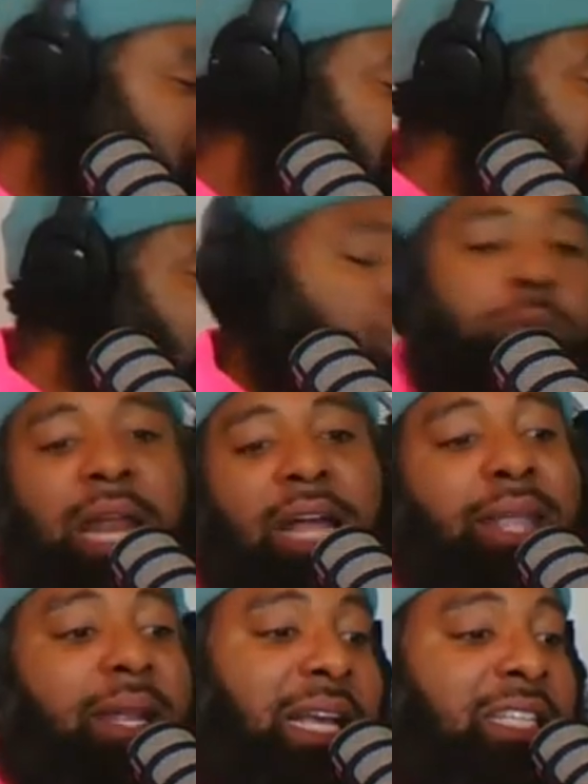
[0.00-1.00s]
Excuse me. And I
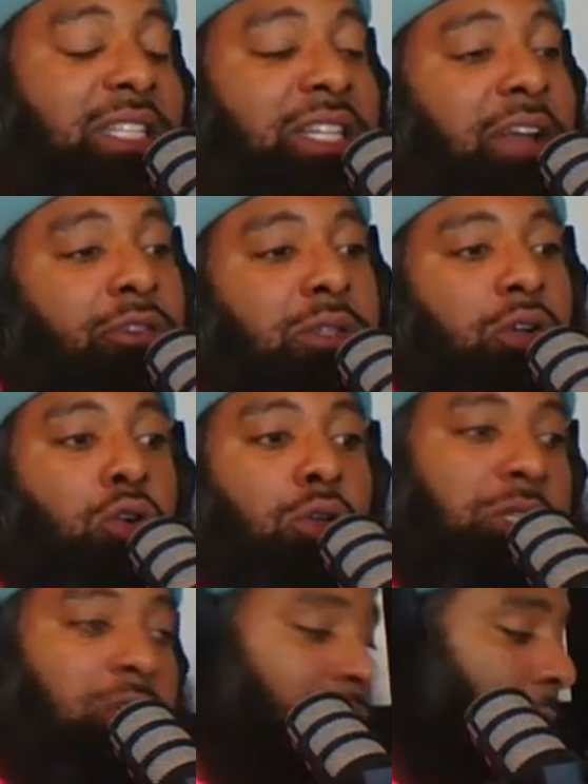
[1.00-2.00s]
think that's the difference. Of course,
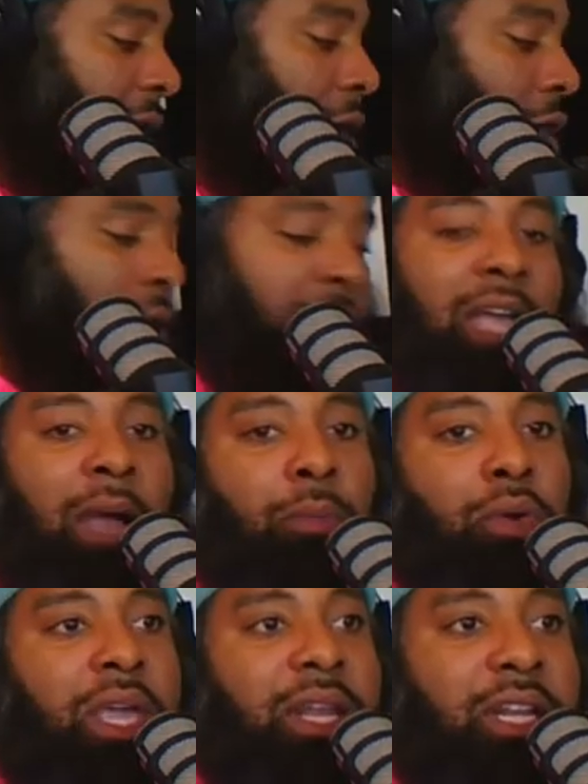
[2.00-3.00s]
we talk about that all the time on
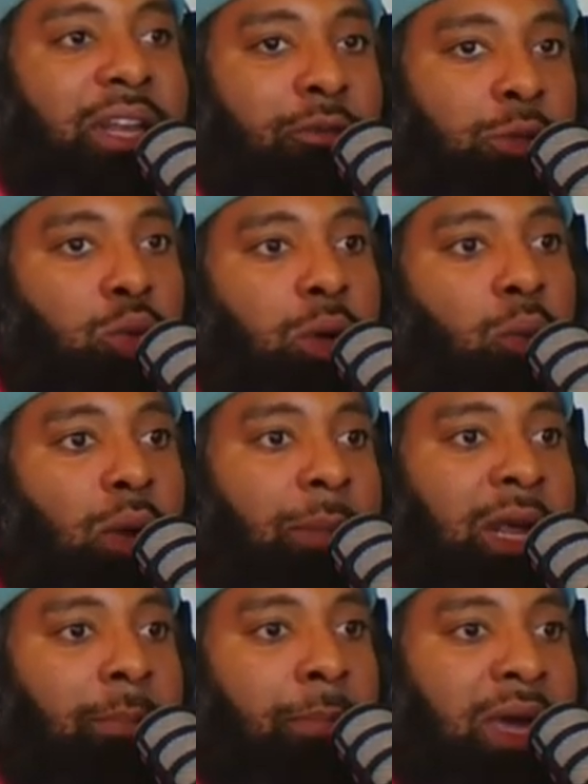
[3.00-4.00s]
here, the difference between women
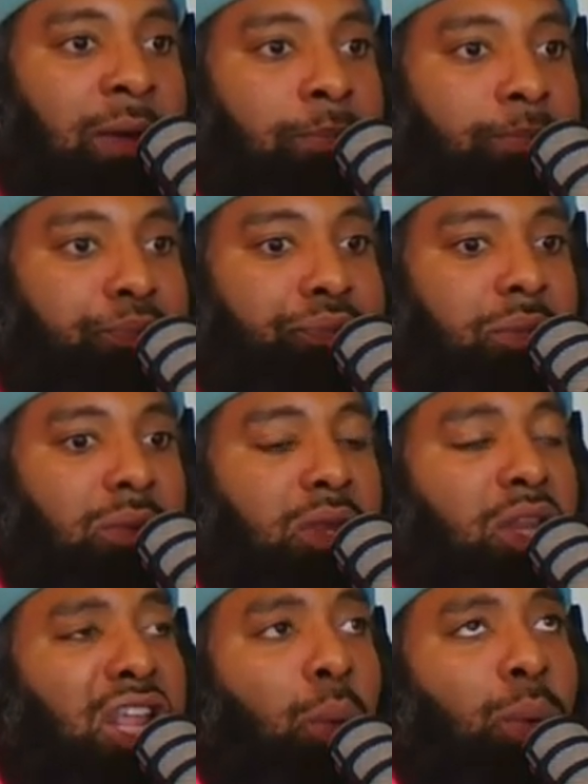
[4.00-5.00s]
and men
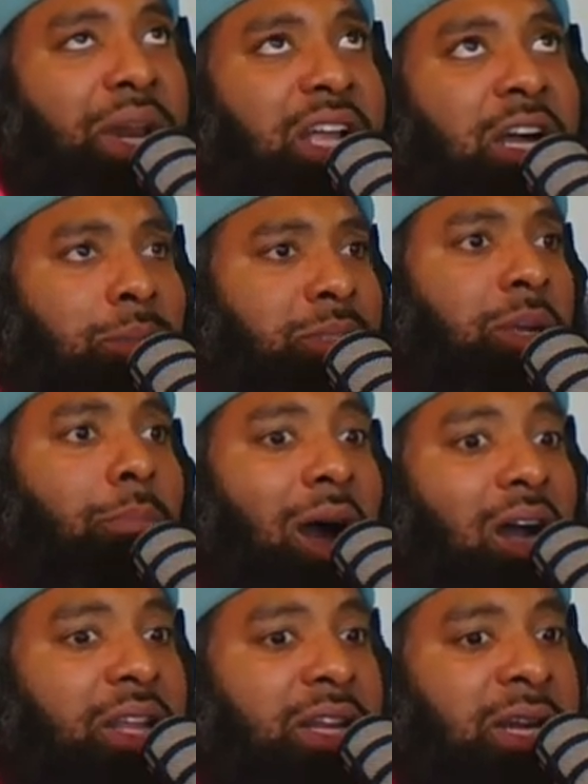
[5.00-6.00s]
when it comes to
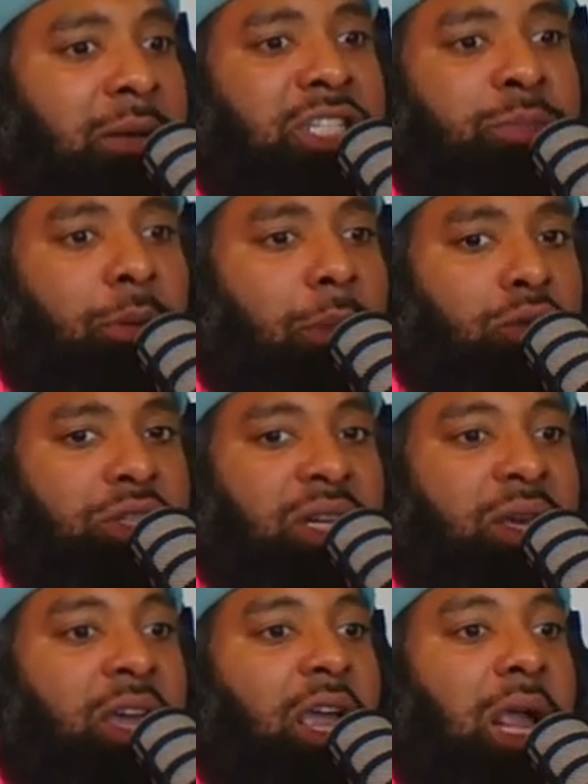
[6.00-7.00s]
marketing and just promotion,
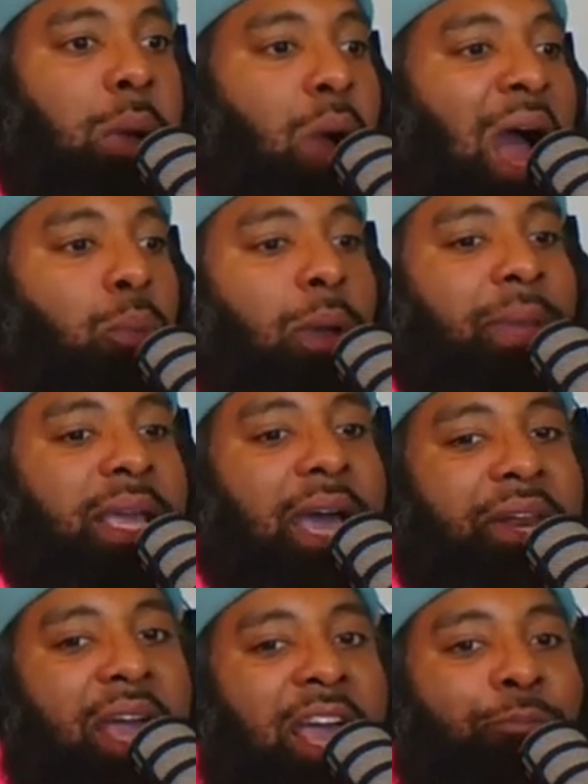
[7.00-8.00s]
and why women kind
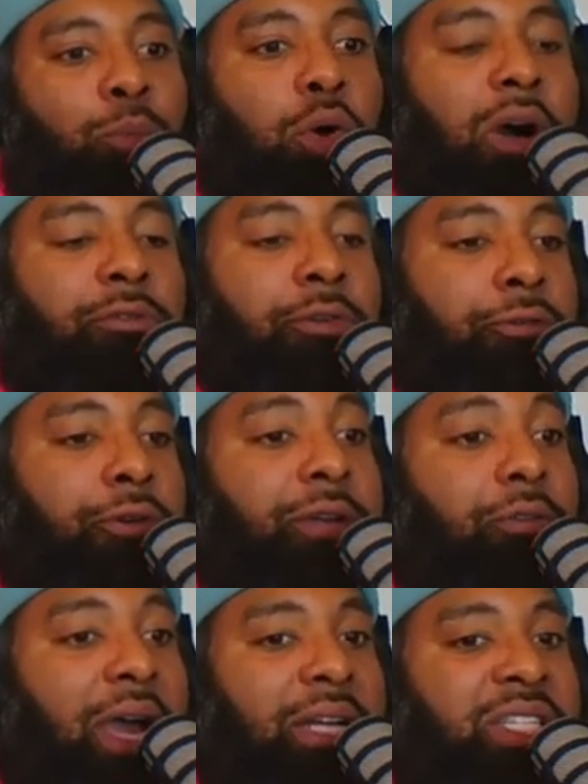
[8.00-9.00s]
of have more of a free
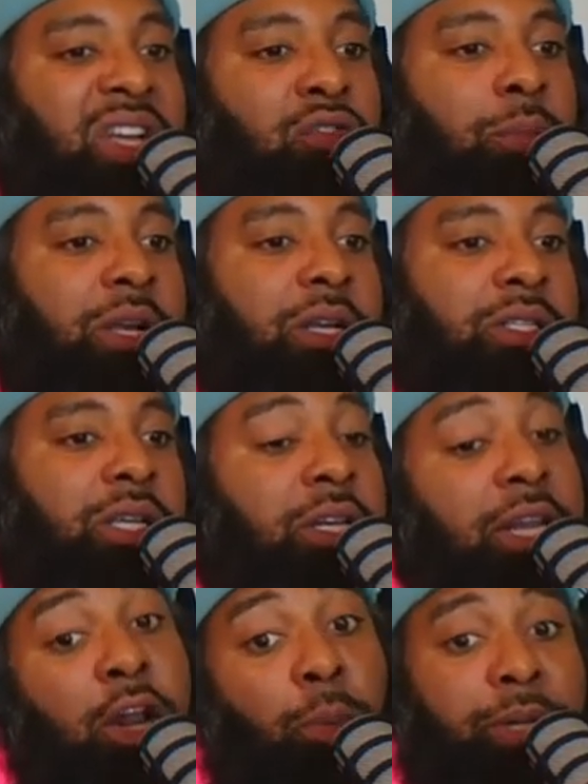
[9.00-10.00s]
range of it because
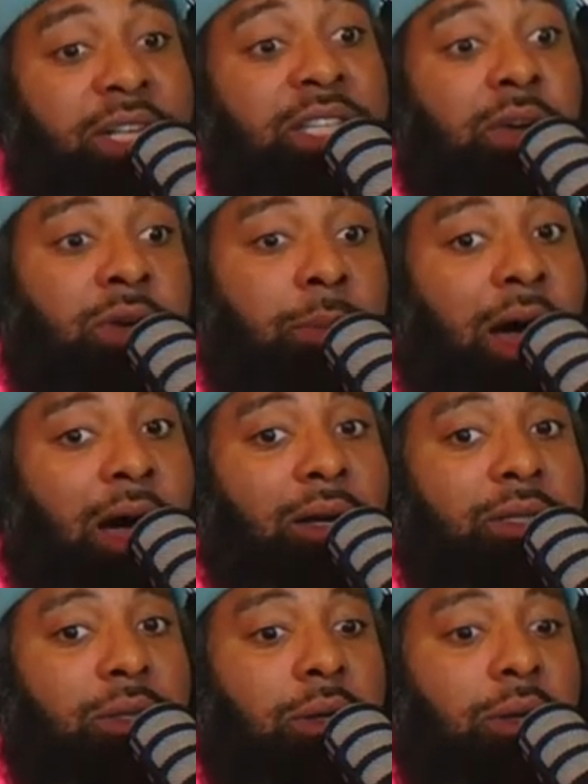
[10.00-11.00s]
they don't put themselves in a box.